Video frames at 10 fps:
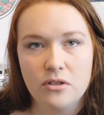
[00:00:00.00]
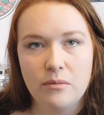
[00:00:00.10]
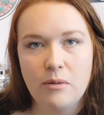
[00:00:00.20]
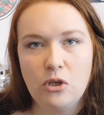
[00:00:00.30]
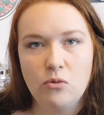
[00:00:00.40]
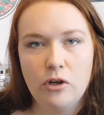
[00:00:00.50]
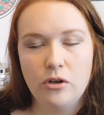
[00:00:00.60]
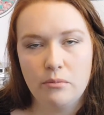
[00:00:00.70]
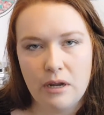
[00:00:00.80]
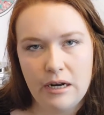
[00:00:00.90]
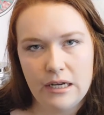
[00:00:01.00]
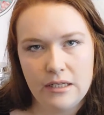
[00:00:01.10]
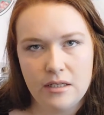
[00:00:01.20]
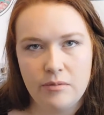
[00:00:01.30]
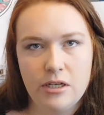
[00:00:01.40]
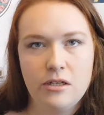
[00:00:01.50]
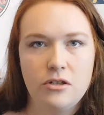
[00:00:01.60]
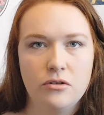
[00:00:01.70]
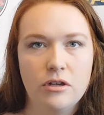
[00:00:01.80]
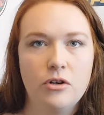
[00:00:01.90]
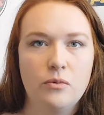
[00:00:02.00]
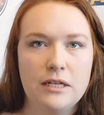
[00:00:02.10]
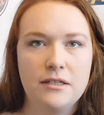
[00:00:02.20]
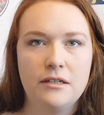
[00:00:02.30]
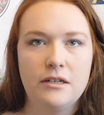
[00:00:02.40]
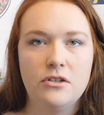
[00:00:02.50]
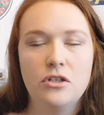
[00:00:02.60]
So maybe you want your Mondays to be easier than your Wednesdays.